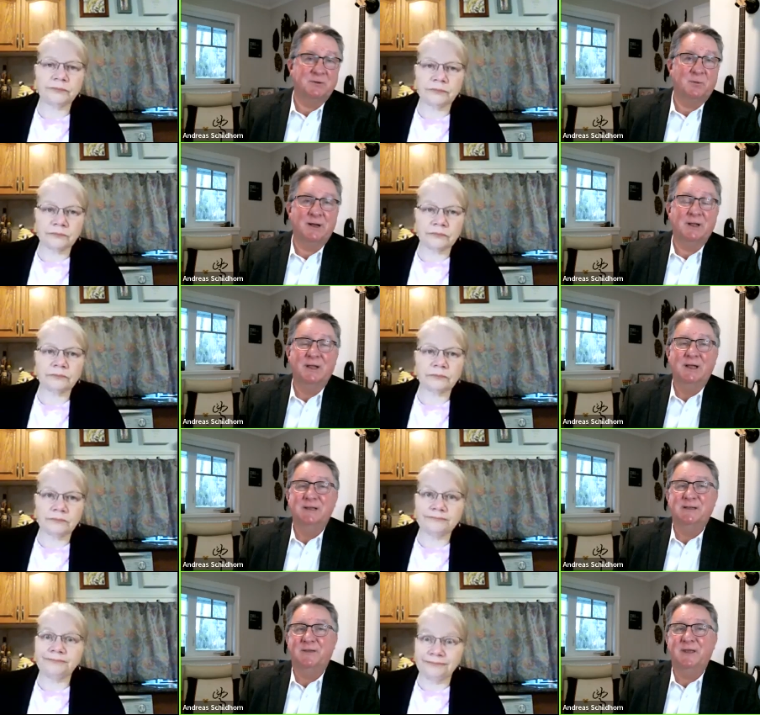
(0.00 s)
Speaker 1: a while
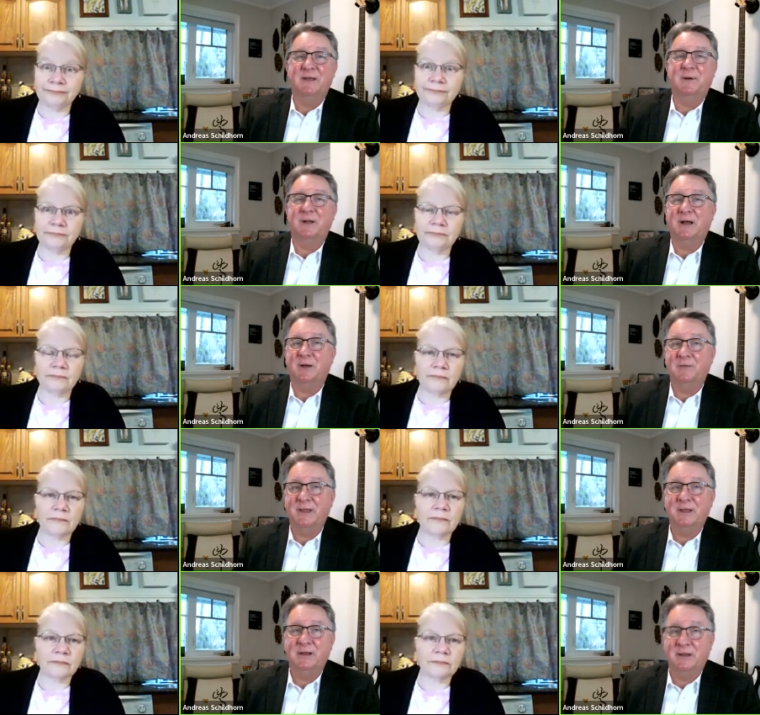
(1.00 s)
to think about how they
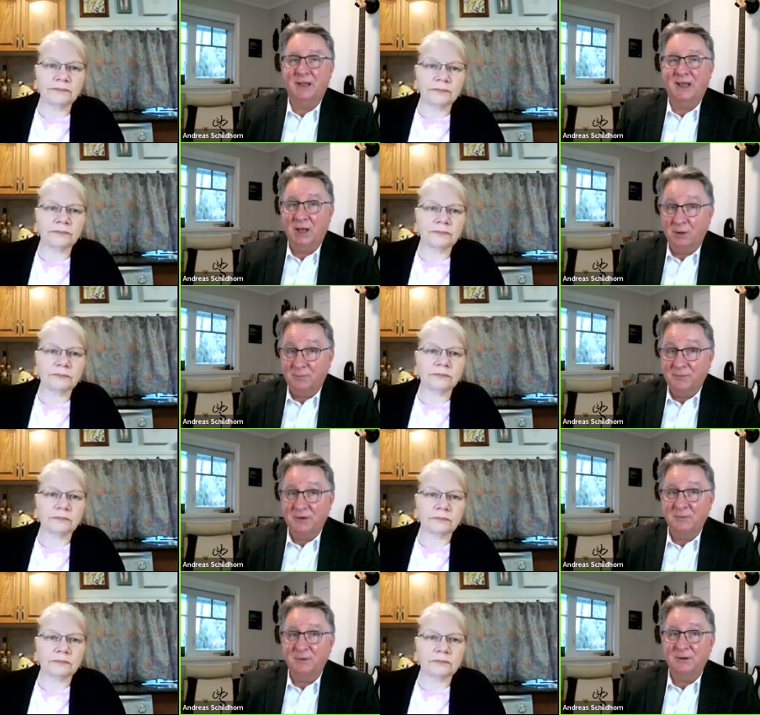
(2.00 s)
can help their
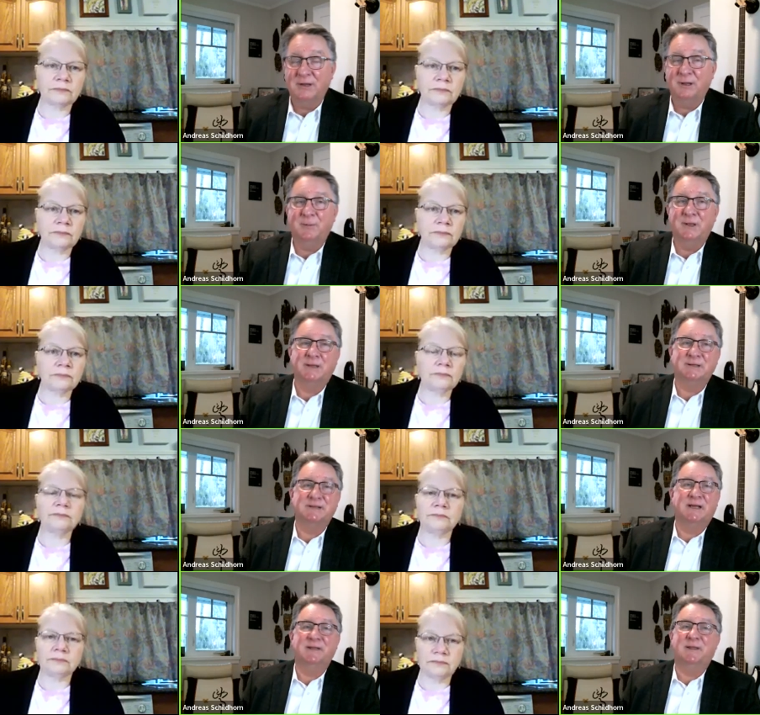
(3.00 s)
community, because
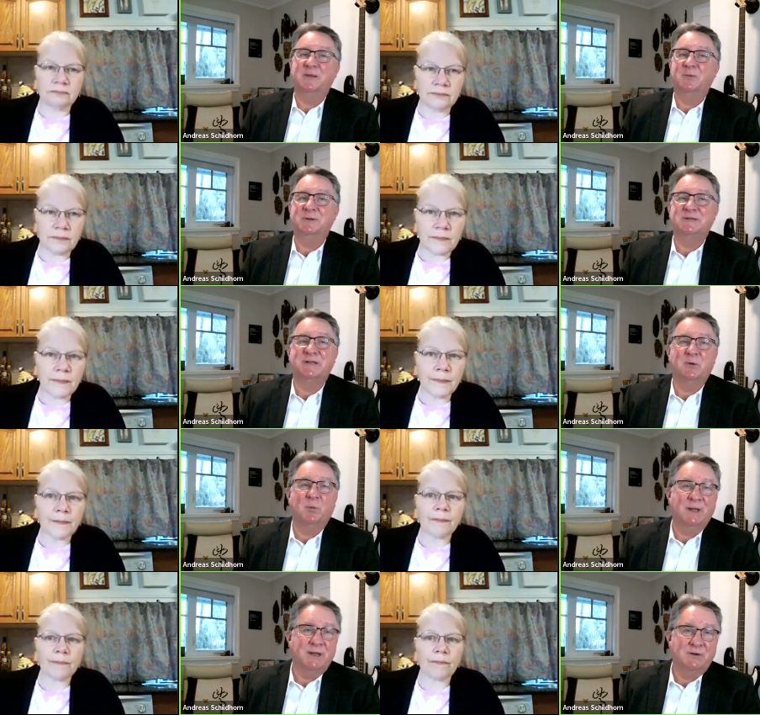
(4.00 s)
I think we're seeing
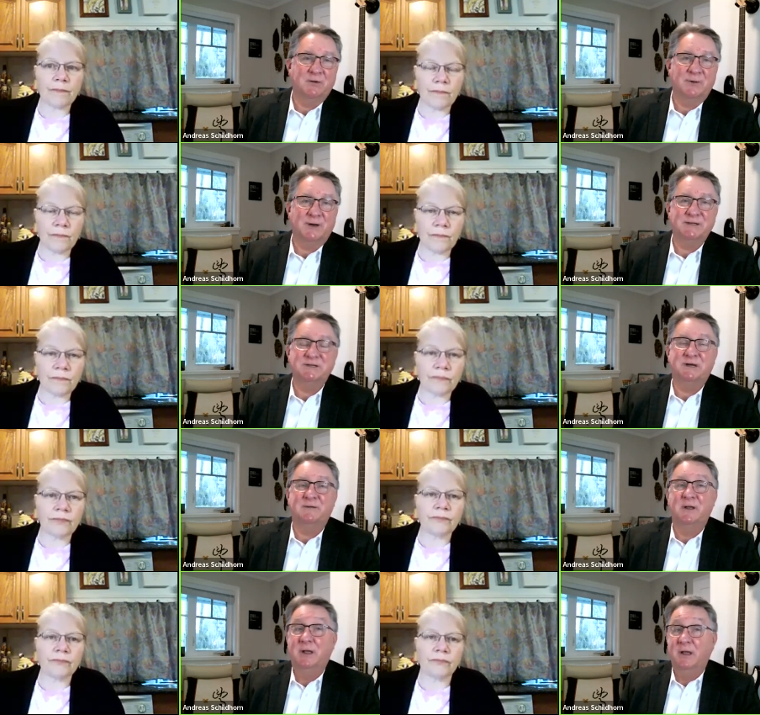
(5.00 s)
way too much of,
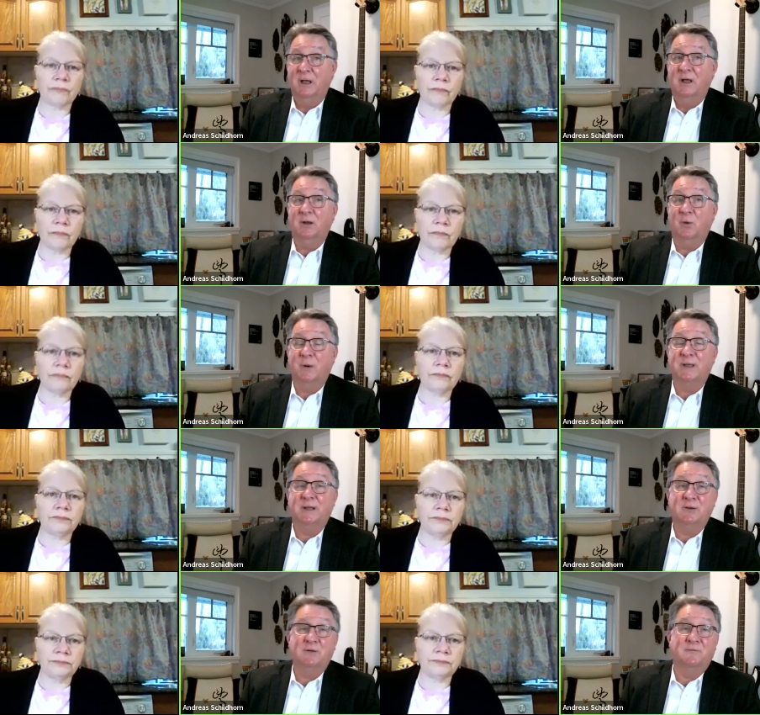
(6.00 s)
you know, what can I
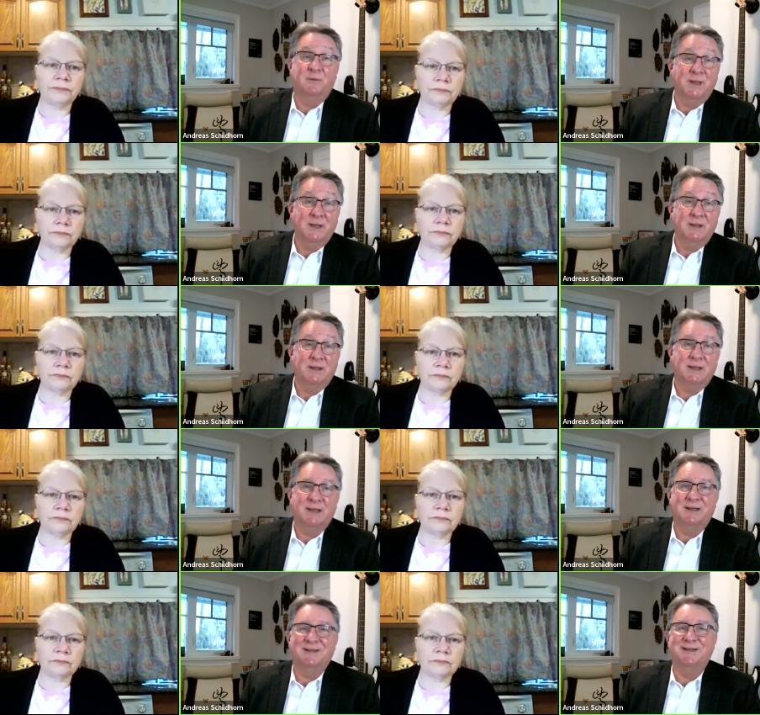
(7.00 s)
do for me?
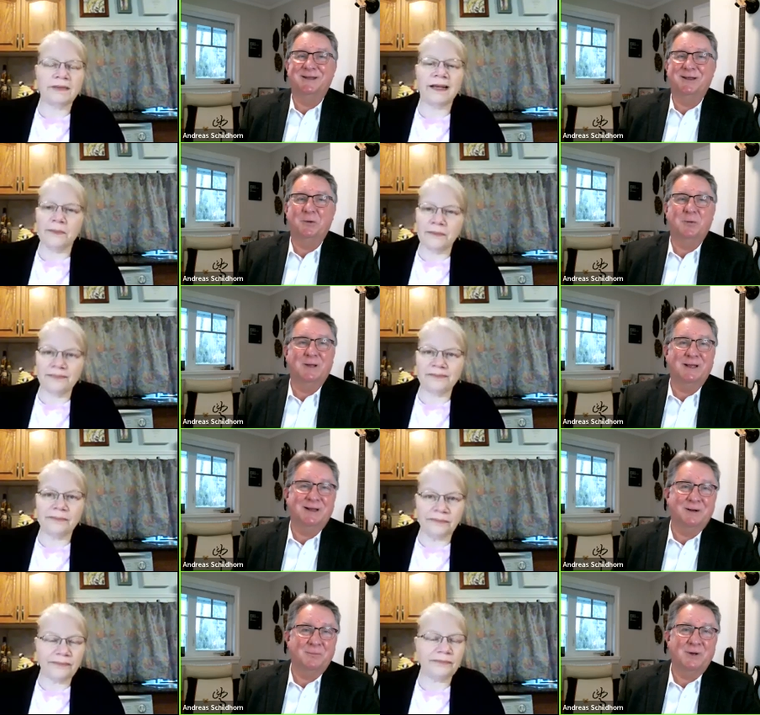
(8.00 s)
And, uh,
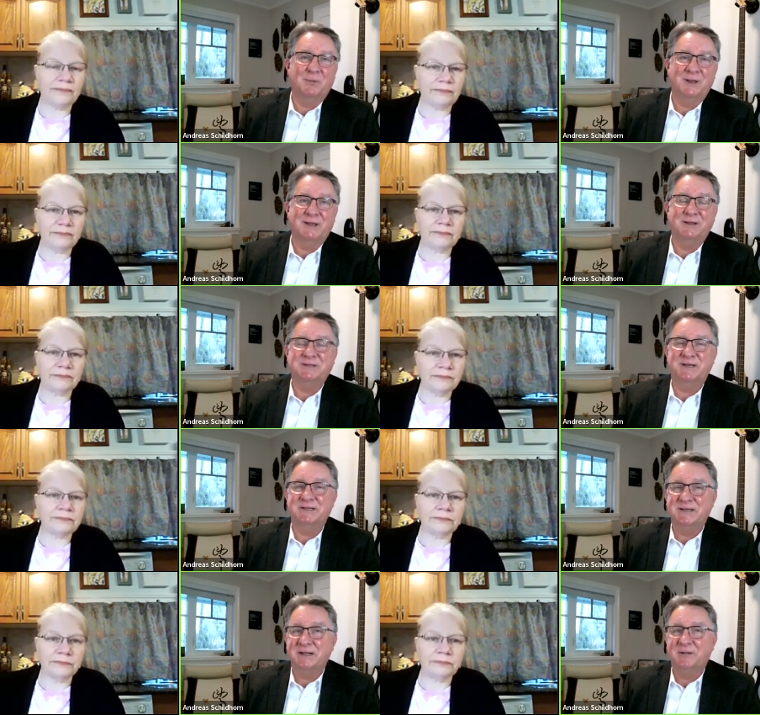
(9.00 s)
um, and we need to change
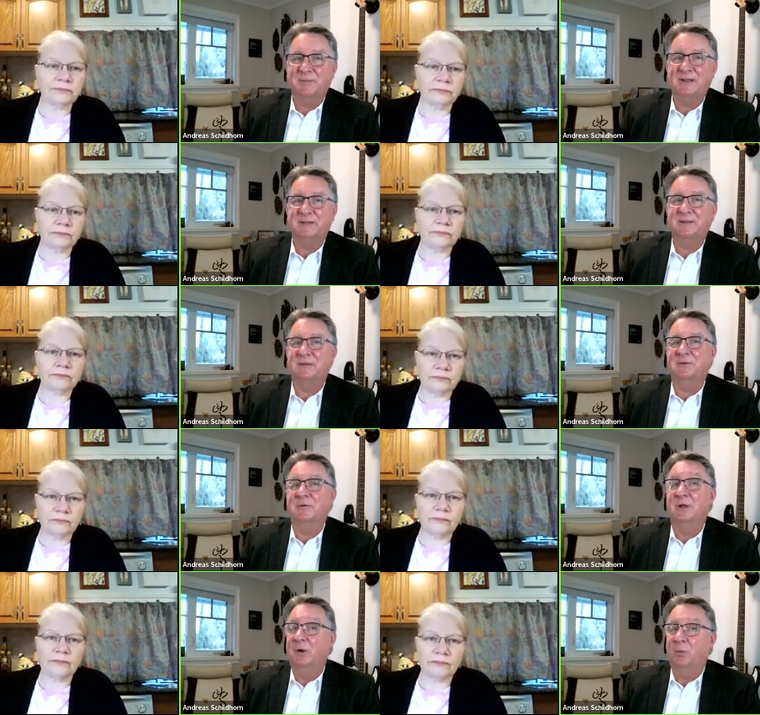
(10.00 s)
a little bit to
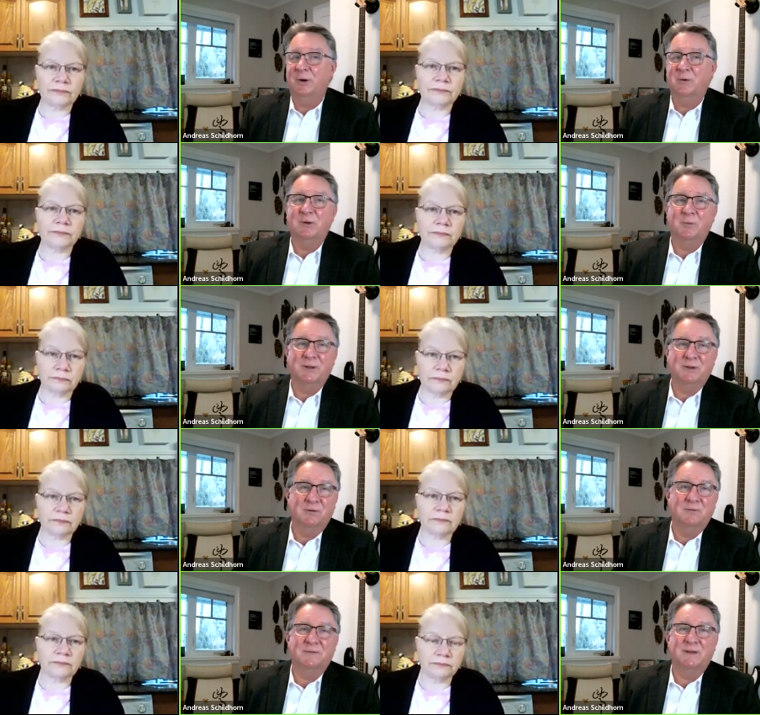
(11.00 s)
what can we
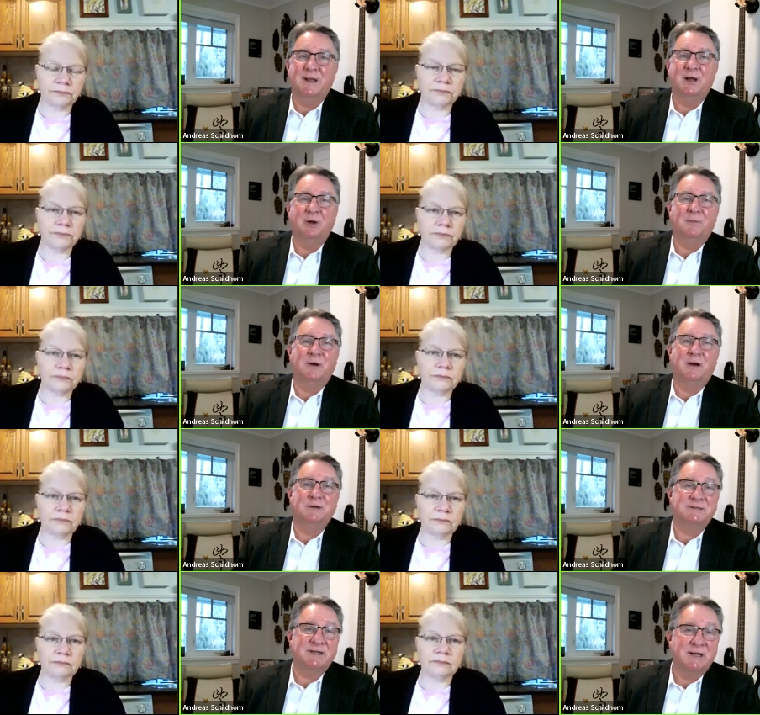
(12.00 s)
do to help
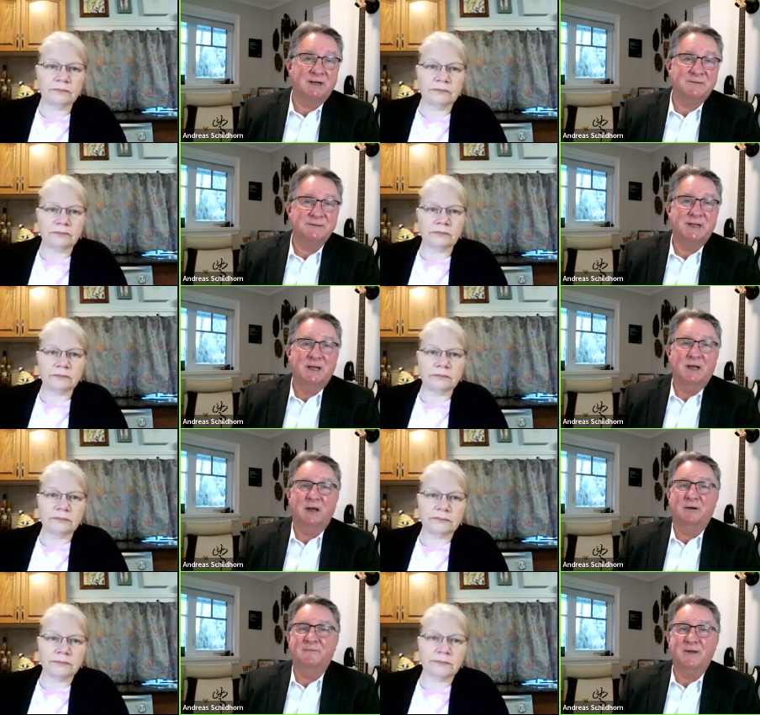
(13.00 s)
ourselves,
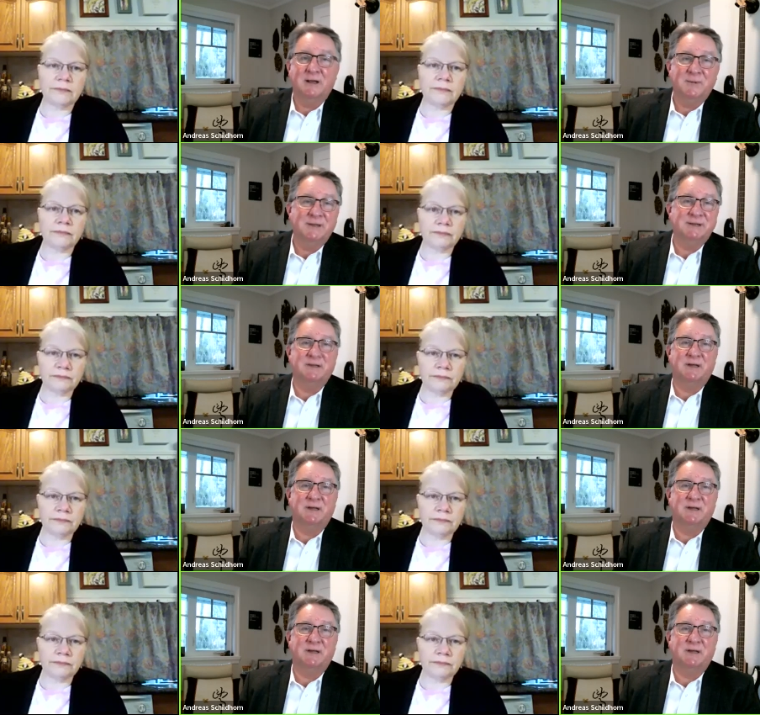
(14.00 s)
our families,